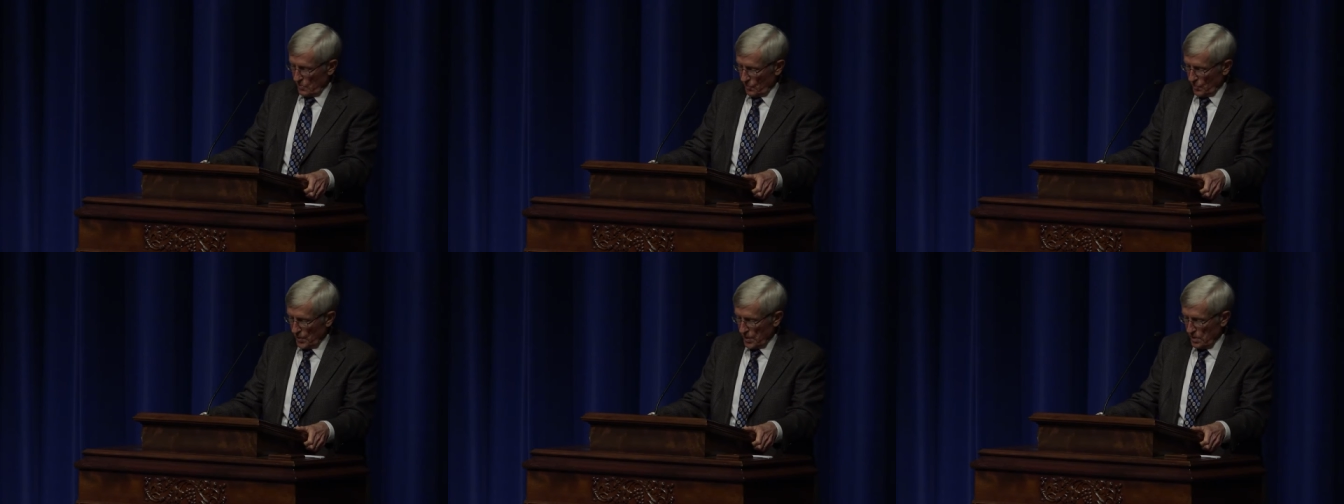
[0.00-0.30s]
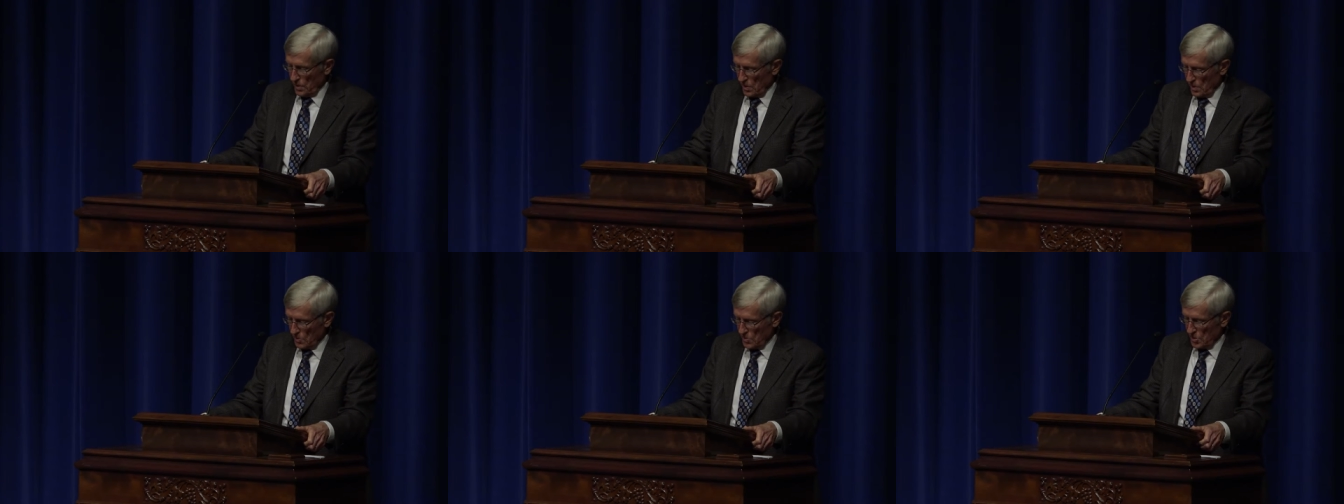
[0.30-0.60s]

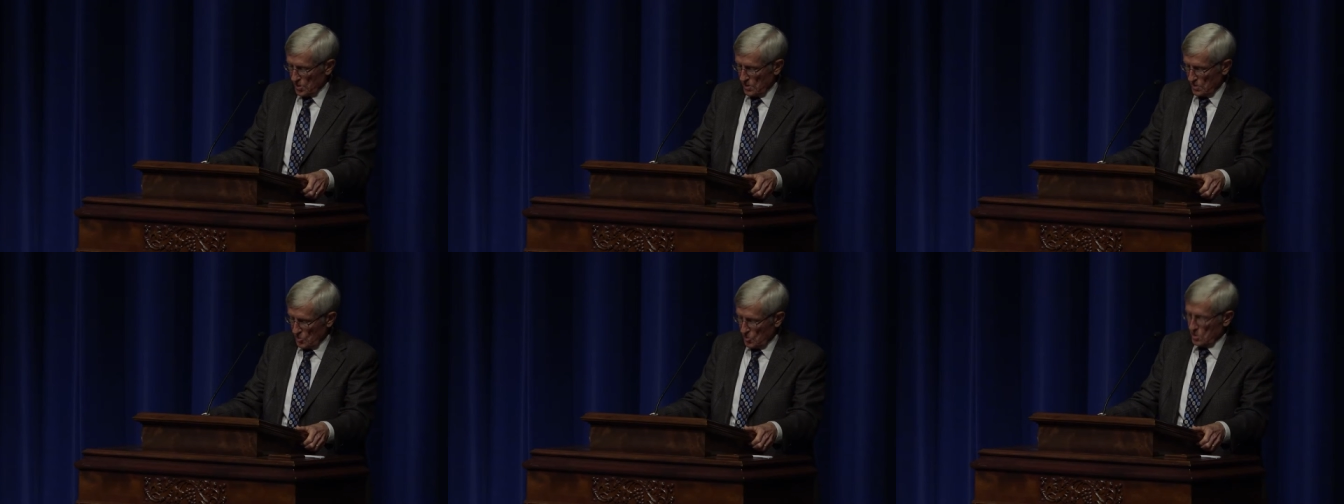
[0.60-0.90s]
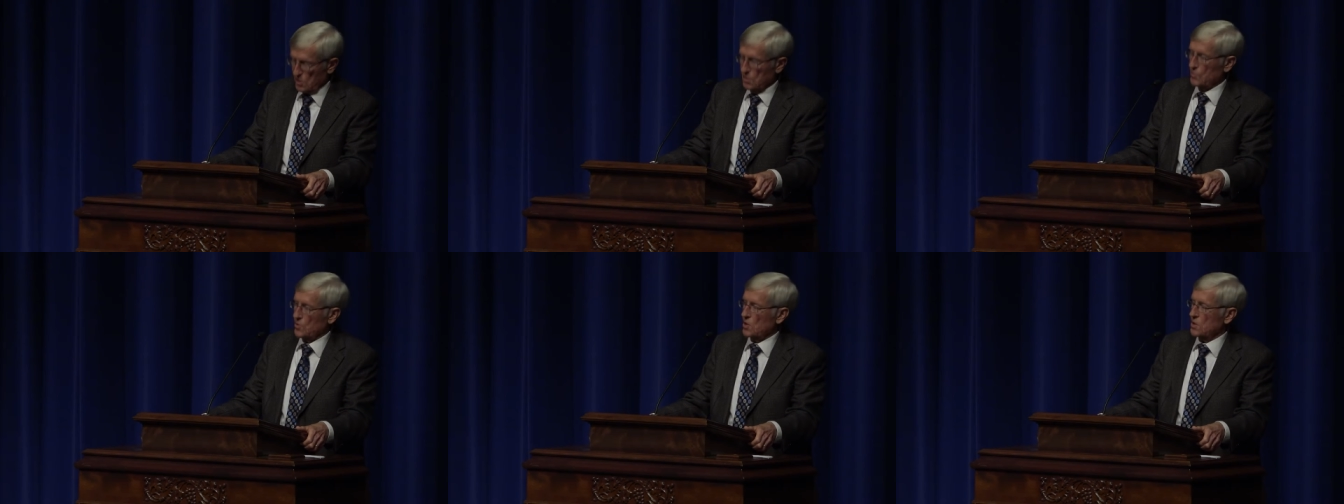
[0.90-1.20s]
with those
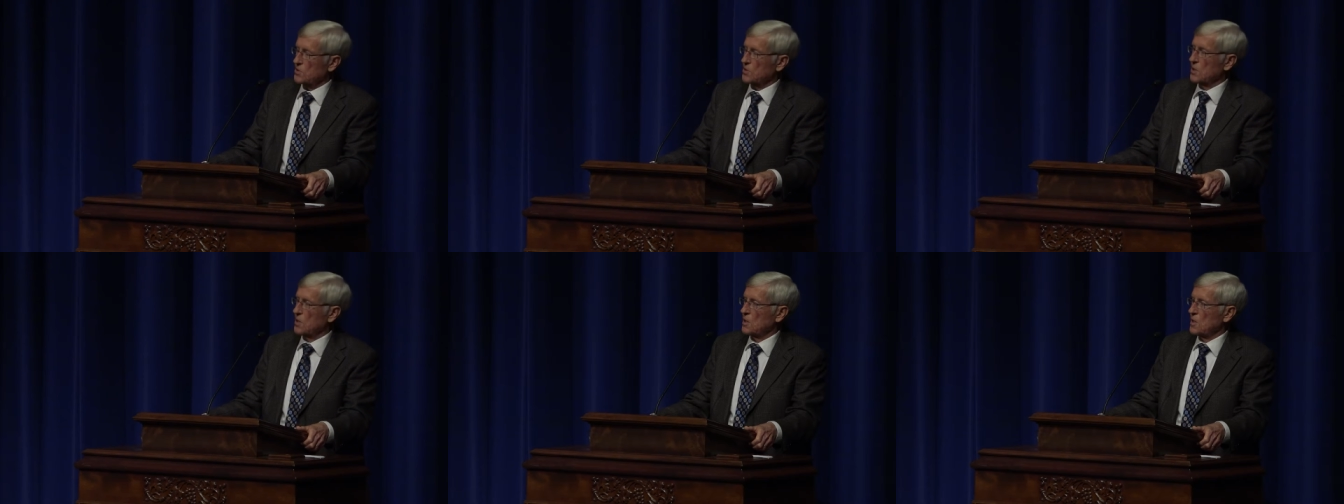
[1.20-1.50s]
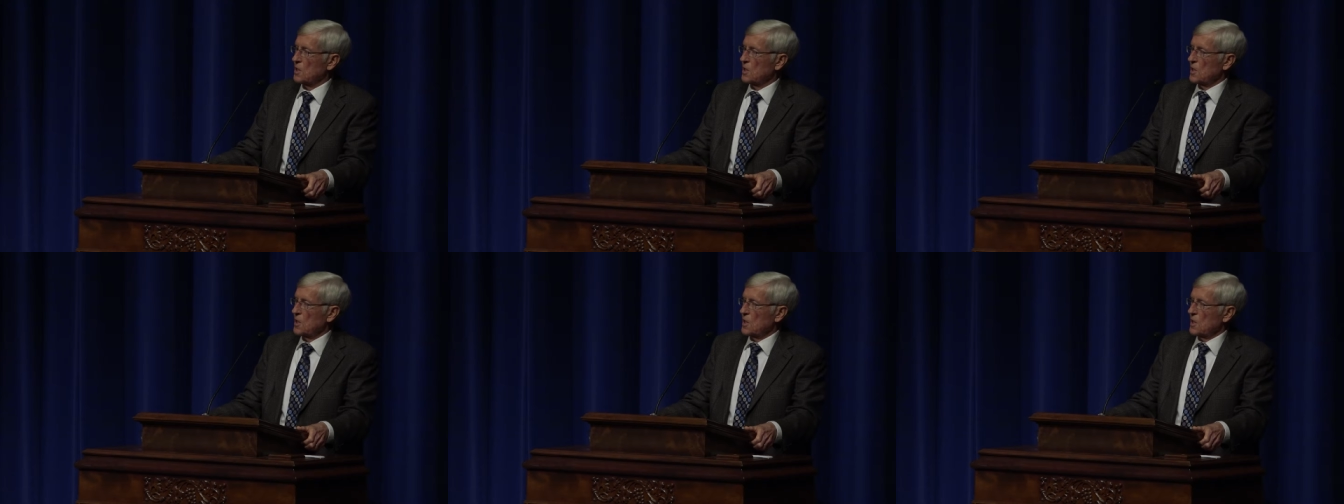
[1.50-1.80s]
consumers.
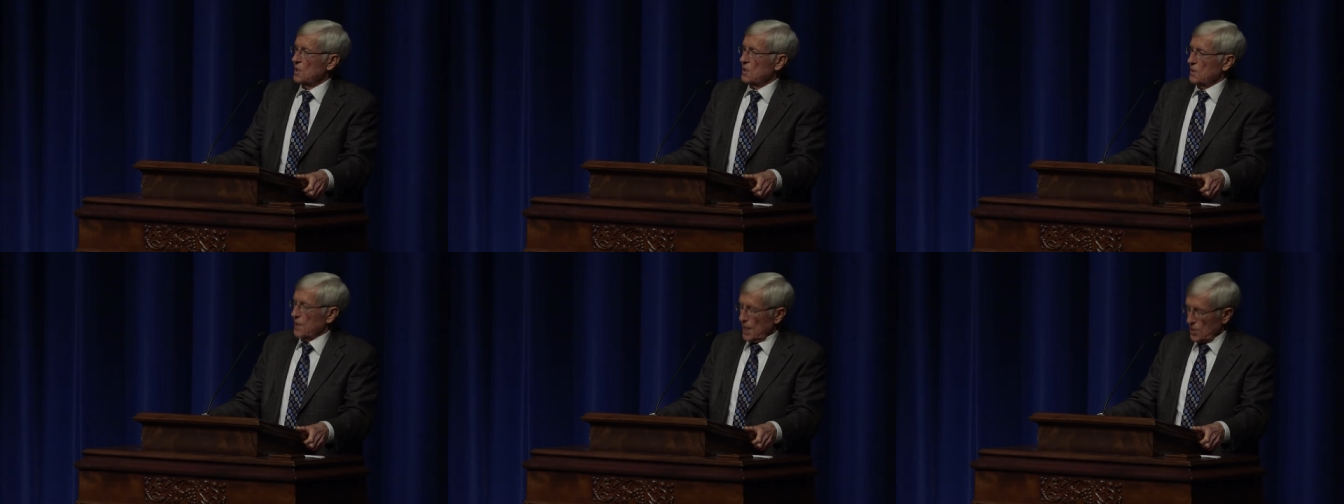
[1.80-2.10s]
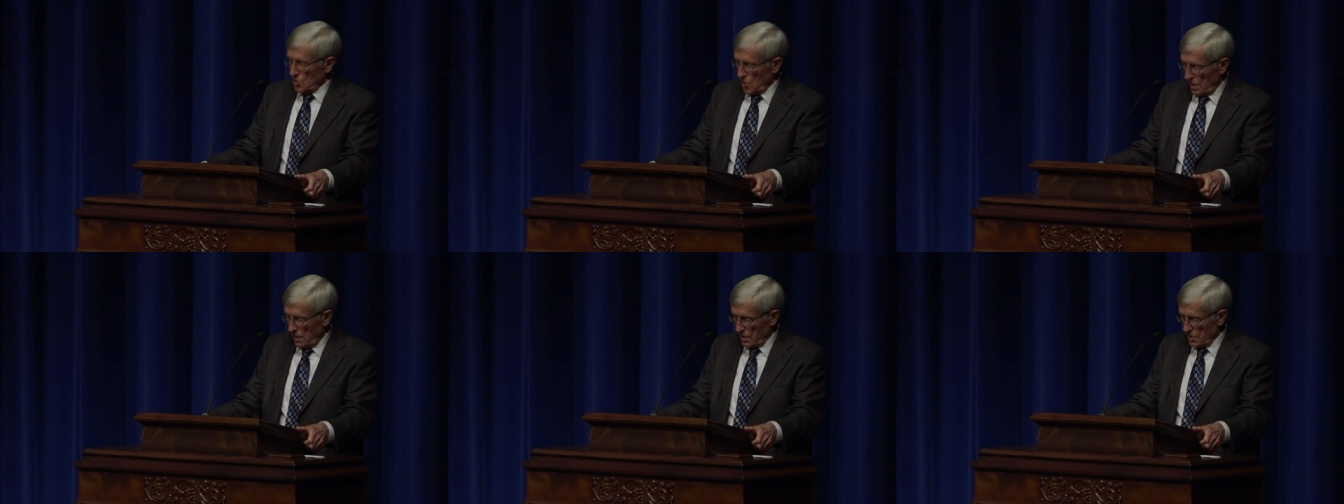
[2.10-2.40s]

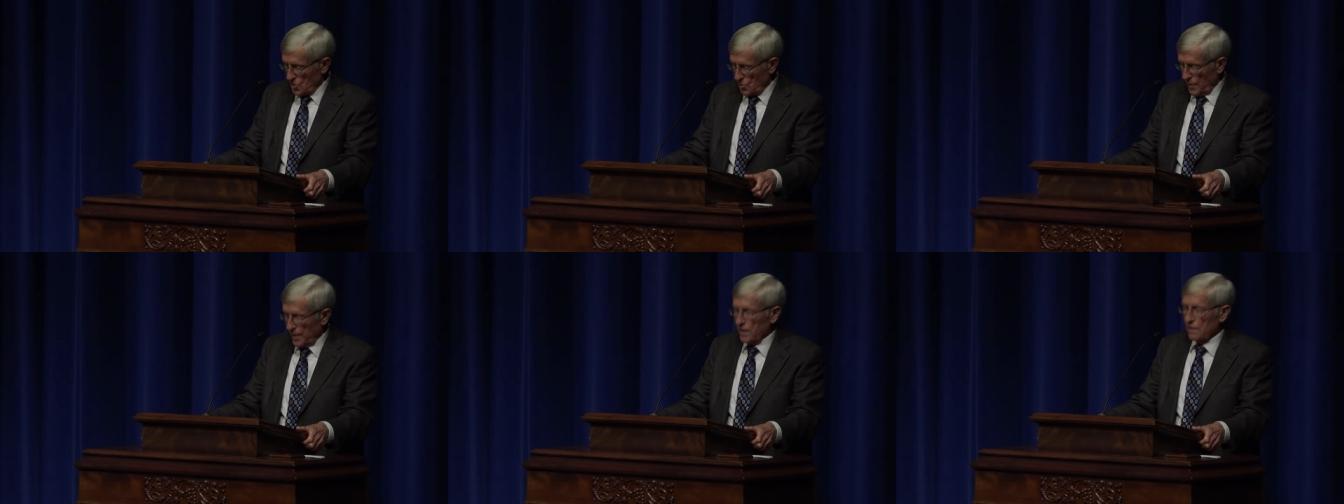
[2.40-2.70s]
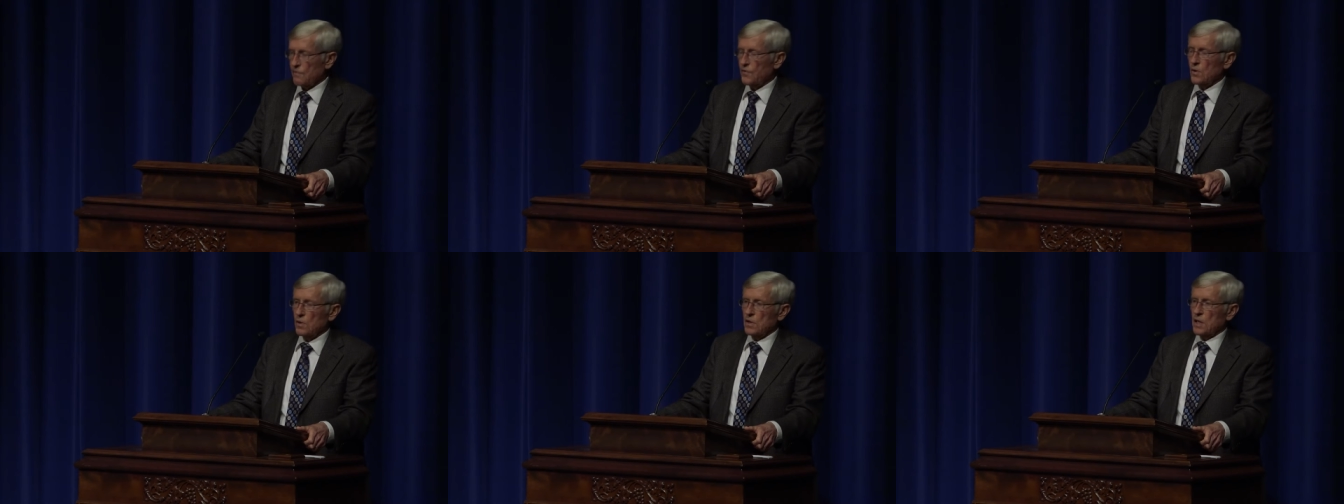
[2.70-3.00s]
That's all it's
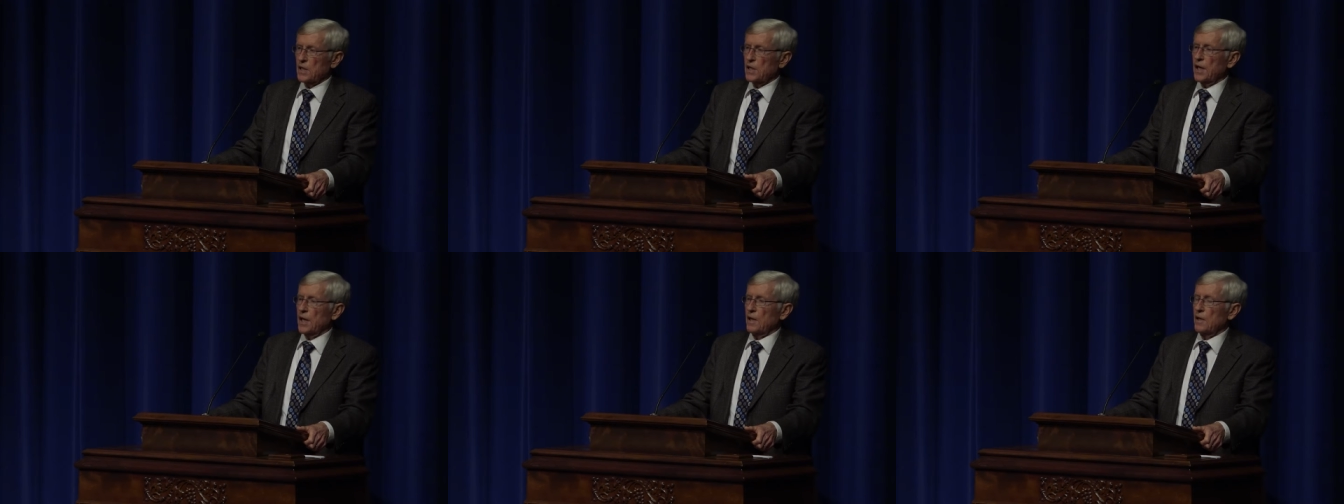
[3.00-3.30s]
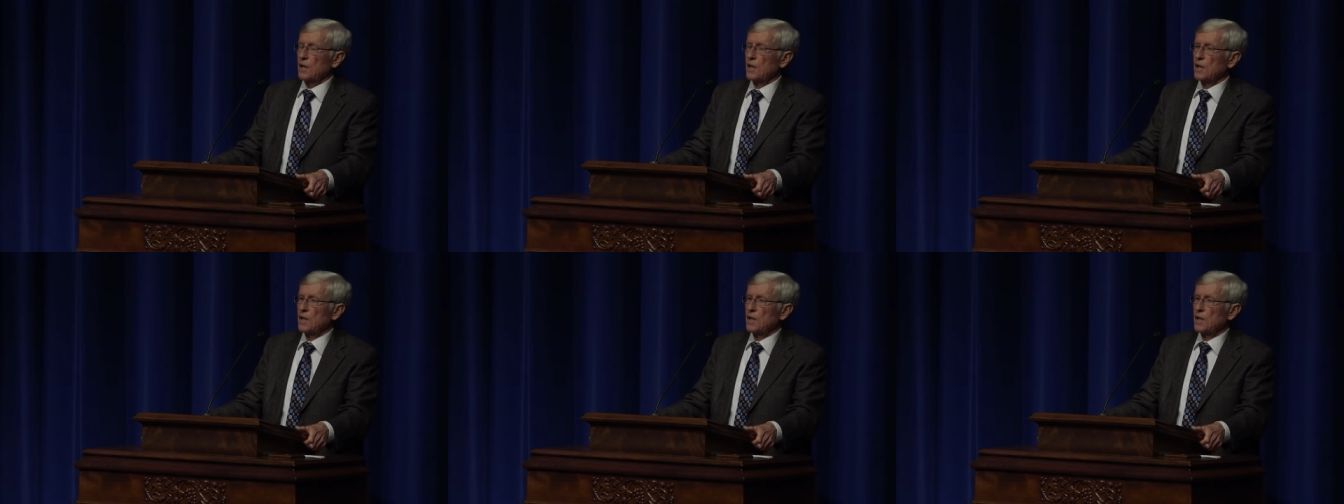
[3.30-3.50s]
waiting for today.